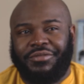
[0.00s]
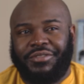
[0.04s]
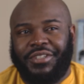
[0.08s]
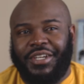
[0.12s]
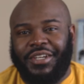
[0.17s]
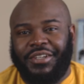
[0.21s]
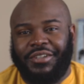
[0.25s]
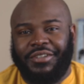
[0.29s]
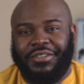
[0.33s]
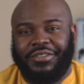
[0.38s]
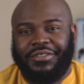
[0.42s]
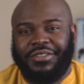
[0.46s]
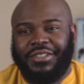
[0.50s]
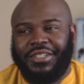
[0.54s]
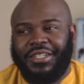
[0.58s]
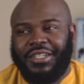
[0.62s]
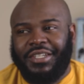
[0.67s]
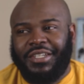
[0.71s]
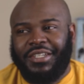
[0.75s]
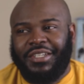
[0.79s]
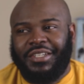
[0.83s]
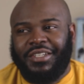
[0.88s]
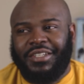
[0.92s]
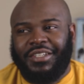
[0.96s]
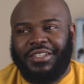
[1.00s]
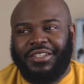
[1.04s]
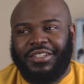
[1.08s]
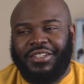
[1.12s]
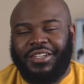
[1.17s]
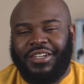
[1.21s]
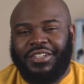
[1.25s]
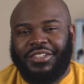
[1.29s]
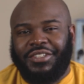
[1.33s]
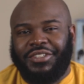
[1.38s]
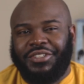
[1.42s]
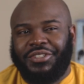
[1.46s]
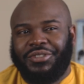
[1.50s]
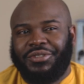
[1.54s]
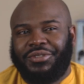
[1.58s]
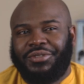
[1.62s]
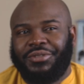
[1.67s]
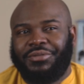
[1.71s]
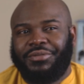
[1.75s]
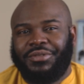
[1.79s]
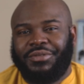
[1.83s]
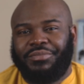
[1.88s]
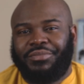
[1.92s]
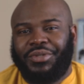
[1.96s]
Kind of not the
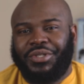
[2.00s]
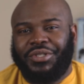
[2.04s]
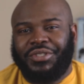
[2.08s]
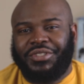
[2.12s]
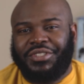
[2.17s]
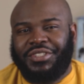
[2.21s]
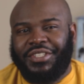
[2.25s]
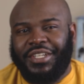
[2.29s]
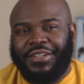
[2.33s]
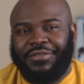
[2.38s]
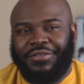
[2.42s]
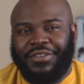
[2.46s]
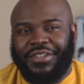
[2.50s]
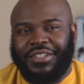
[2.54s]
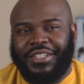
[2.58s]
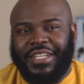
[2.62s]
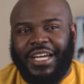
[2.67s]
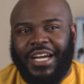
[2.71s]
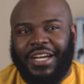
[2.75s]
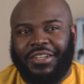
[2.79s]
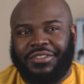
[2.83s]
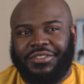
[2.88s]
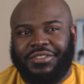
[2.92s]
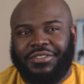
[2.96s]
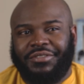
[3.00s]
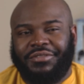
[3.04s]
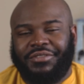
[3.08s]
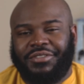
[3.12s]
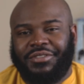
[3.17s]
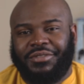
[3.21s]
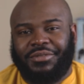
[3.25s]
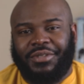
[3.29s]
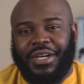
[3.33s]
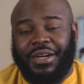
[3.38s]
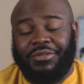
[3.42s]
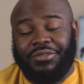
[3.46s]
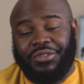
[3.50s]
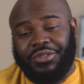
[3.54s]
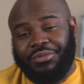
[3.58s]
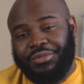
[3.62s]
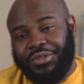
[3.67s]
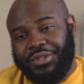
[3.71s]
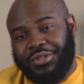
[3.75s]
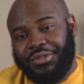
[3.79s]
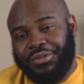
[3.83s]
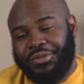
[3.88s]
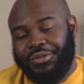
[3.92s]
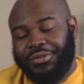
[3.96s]
YouTube one per se for a thousand subscribers would
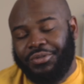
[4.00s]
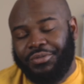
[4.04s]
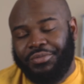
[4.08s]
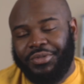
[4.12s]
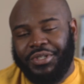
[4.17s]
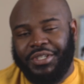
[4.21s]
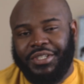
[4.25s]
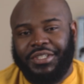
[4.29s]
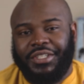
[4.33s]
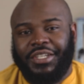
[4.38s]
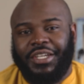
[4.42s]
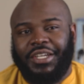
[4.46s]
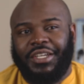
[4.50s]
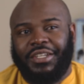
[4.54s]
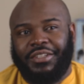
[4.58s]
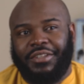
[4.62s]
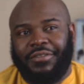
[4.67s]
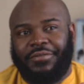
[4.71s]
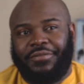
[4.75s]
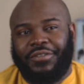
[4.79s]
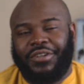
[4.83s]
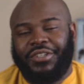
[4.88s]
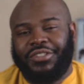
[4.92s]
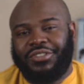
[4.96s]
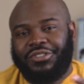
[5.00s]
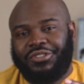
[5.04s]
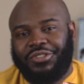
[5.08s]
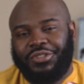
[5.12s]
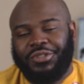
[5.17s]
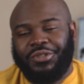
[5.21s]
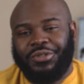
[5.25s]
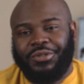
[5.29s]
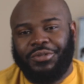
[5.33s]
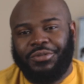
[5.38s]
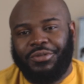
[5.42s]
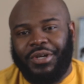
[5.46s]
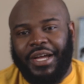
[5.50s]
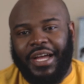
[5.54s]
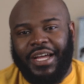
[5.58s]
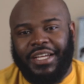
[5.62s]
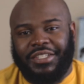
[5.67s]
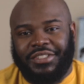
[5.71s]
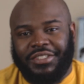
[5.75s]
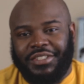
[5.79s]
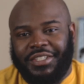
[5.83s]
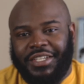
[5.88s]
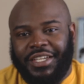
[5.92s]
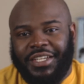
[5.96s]
be cool, but the first two,
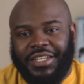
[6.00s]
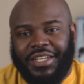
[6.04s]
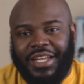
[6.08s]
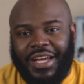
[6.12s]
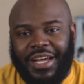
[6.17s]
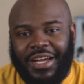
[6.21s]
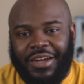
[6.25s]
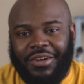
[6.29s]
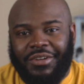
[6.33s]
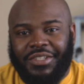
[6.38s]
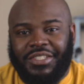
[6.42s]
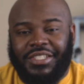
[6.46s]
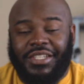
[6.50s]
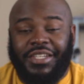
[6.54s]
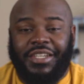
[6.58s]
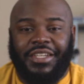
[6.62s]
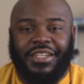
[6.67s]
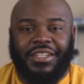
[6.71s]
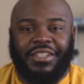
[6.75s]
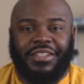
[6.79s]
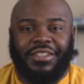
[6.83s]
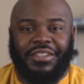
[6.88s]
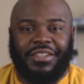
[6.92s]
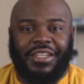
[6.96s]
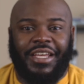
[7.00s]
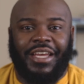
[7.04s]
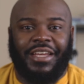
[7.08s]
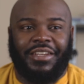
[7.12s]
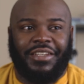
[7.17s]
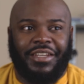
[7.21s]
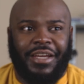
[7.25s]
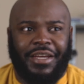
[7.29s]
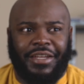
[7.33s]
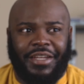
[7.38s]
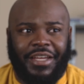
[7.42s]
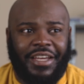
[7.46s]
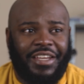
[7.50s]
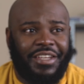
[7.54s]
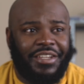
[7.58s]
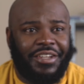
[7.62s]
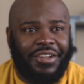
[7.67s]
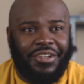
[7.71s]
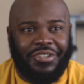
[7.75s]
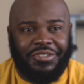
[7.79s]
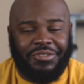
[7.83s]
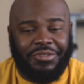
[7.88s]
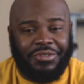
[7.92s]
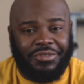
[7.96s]
as in getting the house and getting that eight
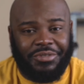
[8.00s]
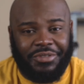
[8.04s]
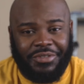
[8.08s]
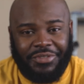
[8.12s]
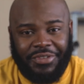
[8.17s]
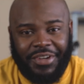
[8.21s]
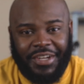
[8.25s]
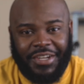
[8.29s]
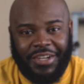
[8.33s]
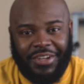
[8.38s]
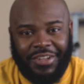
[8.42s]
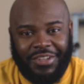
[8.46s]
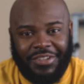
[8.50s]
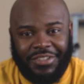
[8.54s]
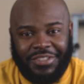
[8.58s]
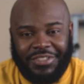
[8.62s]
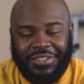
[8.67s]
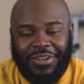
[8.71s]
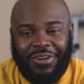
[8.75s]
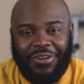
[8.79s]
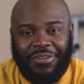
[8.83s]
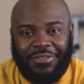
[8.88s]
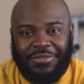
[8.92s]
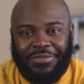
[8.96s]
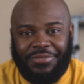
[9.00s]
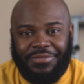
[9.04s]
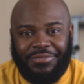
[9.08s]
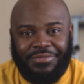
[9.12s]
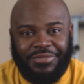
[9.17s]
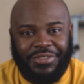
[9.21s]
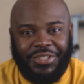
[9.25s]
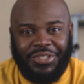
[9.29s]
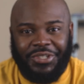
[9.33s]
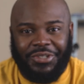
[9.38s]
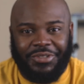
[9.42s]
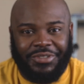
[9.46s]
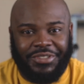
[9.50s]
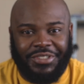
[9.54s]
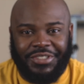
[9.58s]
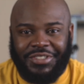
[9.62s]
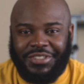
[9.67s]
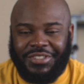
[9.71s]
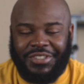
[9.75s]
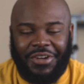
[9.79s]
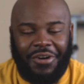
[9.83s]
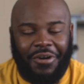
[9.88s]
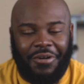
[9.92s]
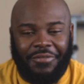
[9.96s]
hundred and twenty-five dollars off, you know,
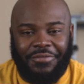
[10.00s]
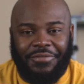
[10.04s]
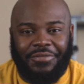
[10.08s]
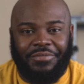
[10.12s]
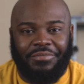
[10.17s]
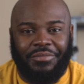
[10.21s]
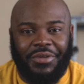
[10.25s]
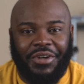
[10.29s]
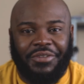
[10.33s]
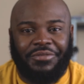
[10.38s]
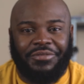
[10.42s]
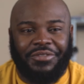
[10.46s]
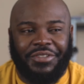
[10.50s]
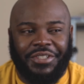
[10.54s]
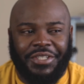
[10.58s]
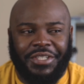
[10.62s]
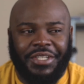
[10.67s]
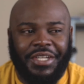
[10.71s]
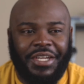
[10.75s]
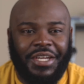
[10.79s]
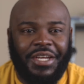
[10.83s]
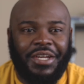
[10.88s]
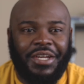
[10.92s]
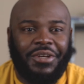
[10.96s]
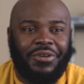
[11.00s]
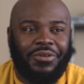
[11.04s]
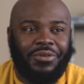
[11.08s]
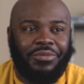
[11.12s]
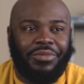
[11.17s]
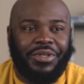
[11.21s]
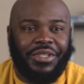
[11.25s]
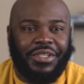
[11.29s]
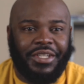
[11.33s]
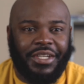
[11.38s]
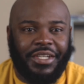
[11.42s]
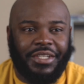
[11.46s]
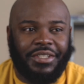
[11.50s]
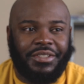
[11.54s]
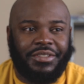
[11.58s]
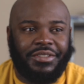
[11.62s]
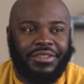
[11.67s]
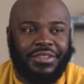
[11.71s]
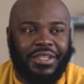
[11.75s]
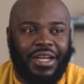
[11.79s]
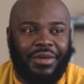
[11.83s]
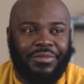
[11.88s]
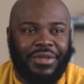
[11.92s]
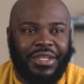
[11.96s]
just off monthly, would be
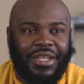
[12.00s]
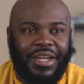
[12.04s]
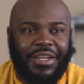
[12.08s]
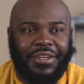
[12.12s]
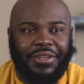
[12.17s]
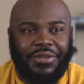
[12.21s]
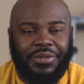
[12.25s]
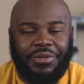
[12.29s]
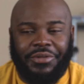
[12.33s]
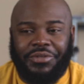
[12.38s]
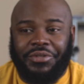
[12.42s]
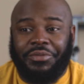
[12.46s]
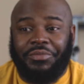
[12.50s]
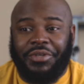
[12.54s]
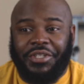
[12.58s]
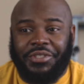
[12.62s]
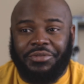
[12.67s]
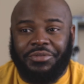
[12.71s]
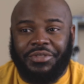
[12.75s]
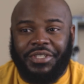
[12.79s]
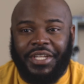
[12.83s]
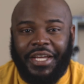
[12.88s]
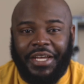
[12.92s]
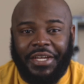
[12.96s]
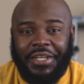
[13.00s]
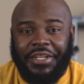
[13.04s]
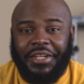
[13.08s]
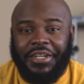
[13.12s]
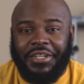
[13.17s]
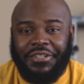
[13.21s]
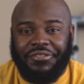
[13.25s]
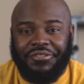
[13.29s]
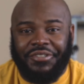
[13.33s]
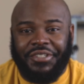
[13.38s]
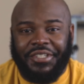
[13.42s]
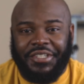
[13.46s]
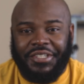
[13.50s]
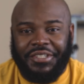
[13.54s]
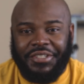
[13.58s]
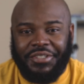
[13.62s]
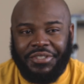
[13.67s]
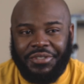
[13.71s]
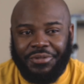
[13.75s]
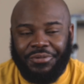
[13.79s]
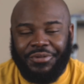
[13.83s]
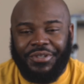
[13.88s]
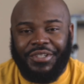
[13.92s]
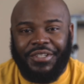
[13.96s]
nice. I mean, I could do so much with eight hundred
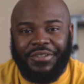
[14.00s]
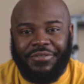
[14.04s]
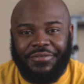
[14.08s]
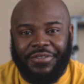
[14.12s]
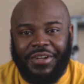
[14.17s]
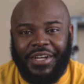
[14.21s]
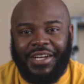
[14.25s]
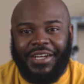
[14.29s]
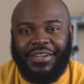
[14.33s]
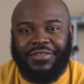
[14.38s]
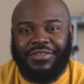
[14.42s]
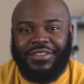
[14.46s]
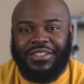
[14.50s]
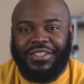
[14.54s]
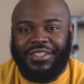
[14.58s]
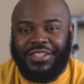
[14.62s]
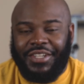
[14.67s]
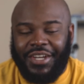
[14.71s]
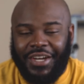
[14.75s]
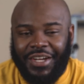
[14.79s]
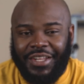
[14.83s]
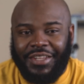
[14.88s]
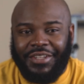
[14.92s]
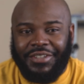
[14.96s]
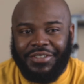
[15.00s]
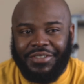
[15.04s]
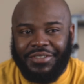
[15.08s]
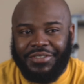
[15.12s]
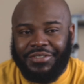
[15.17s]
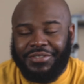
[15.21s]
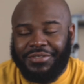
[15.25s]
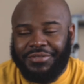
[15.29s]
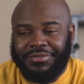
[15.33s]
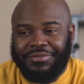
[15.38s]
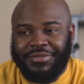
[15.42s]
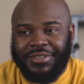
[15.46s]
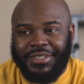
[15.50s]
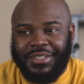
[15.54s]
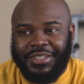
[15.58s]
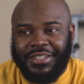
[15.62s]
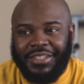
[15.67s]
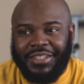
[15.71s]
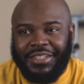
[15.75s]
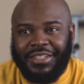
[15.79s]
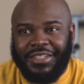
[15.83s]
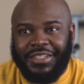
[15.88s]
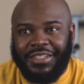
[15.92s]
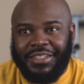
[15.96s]
and twenty-five dollars.
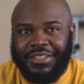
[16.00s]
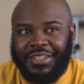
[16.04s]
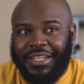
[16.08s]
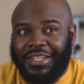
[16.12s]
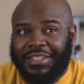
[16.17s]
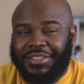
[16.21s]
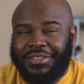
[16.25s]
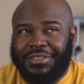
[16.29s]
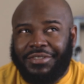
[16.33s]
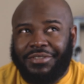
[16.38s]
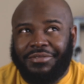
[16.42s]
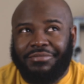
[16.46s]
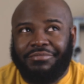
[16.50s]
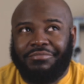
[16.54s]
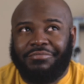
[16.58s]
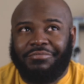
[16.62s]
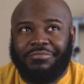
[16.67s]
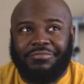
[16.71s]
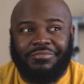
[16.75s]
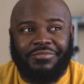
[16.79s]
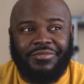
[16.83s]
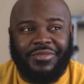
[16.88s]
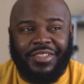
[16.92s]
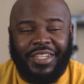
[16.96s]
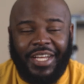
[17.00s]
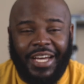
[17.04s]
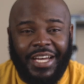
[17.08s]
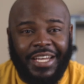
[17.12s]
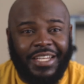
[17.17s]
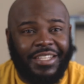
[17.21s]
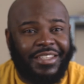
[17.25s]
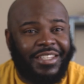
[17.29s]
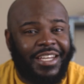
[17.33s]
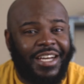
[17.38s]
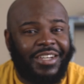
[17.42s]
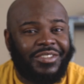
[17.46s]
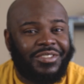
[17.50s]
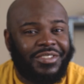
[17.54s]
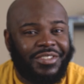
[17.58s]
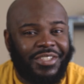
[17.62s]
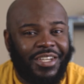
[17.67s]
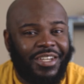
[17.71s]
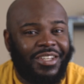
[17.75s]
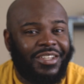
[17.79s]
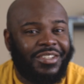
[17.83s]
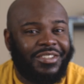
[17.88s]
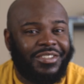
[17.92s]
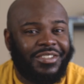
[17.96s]
That's nine thousand
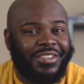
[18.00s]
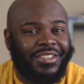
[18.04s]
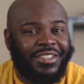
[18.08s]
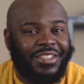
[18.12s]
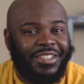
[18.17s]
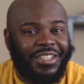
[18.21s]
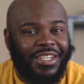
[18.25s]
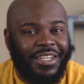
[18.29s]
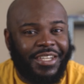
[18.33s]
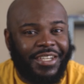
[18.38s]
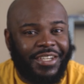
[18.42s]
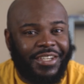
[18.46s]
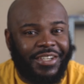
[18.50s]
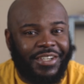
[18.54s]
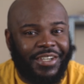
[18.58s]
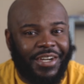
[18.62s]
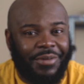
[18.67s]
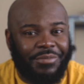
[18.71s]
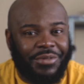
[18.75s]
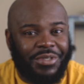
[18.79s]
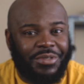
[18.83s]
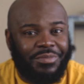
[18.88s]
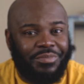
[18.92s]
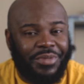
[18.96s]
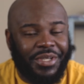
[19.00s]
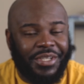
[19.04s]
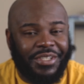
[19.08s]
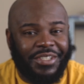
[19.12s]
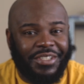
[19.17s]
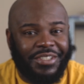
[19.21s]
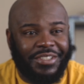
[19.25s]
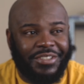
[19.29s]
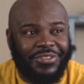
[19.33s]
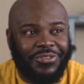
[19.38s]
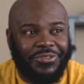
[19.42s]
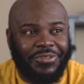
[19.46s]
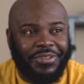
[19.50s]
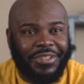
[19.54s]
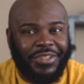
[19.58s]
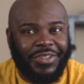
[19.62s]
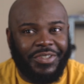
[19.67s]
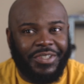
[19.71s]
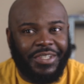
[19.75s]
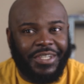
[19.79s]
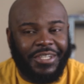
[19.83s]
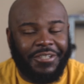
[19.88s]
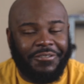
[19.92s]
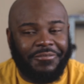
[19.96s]
dollars a year I'm spending on
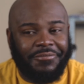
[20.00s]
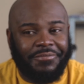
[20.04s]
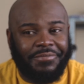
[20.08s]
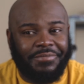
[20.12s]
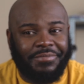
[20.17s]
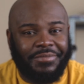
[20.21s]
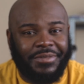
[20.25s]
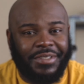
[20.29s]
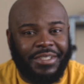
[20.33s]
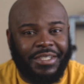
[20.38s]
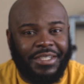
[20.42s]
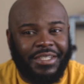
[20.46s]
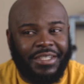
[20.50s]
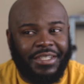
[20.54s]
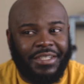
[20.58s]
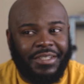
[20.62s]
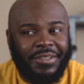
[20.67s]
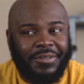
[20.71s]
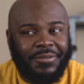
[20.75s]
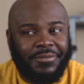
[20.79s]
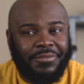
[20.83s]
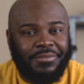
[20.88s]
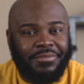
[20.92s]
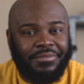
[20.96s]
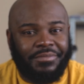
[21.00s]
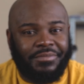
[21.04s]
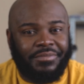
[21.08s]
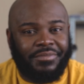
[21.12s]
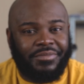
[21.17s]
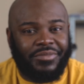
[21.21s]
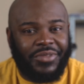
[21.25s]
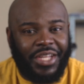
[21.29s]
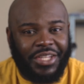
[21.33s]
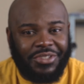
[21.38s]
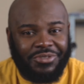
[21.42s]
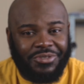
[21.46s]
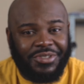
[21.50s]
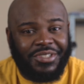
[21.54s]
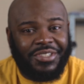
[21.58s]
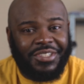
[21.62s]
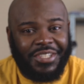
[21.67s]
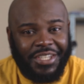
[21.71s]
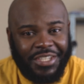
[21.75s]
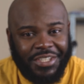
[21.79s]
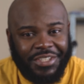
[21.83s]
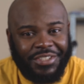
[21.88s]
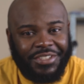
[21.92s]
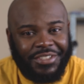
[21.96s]
eating out. That's
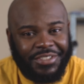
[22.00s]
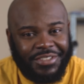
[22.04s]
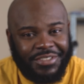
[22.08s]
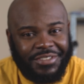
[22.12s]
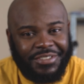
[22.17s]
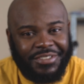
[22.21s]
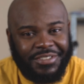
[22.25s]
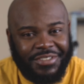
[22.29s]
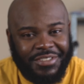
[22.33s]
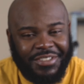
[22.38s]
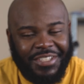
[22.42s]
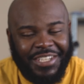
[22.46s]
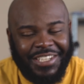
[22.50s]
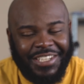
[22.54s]
ridiculous.